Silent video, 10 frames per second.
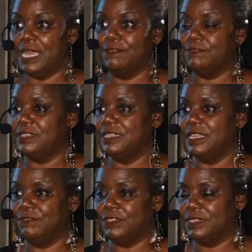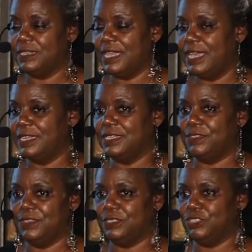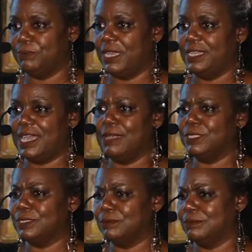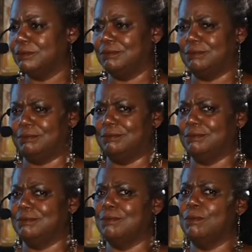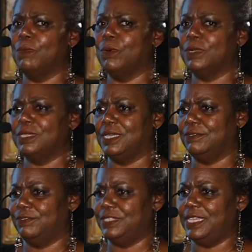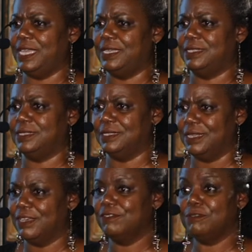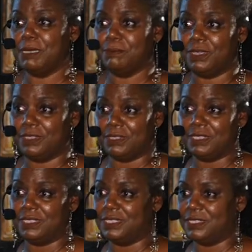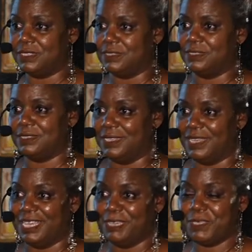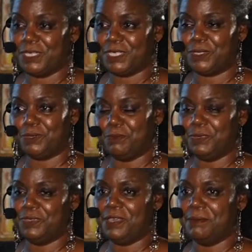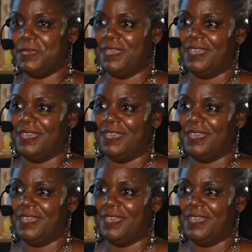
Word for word: I've never had anything traumatic. I was mourning for days for my brothers and sisters because I grew up with them.